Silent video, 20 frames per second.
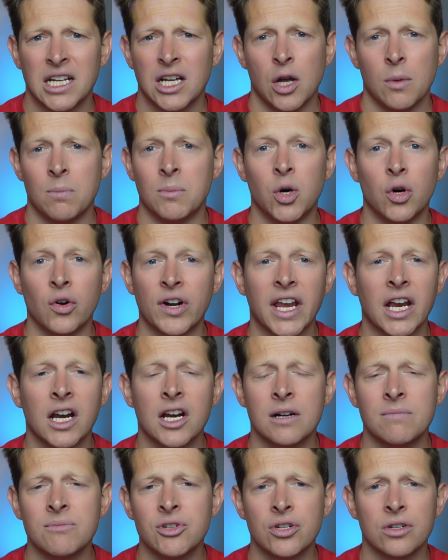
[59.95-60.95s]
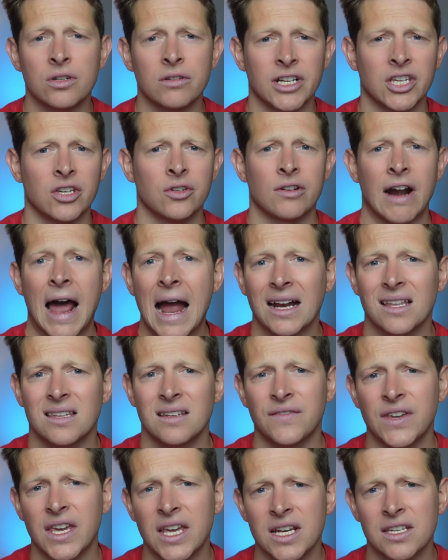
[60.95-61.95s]
more income during your active
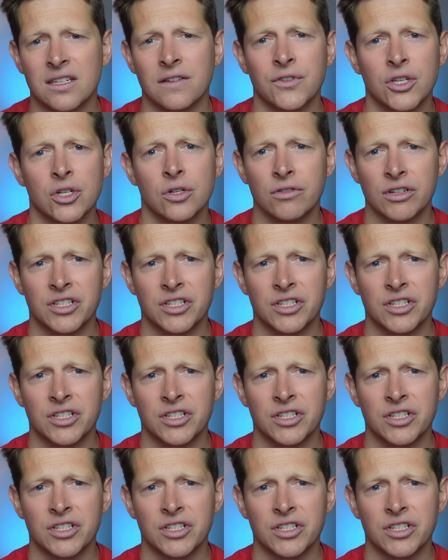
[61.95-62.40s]
years of your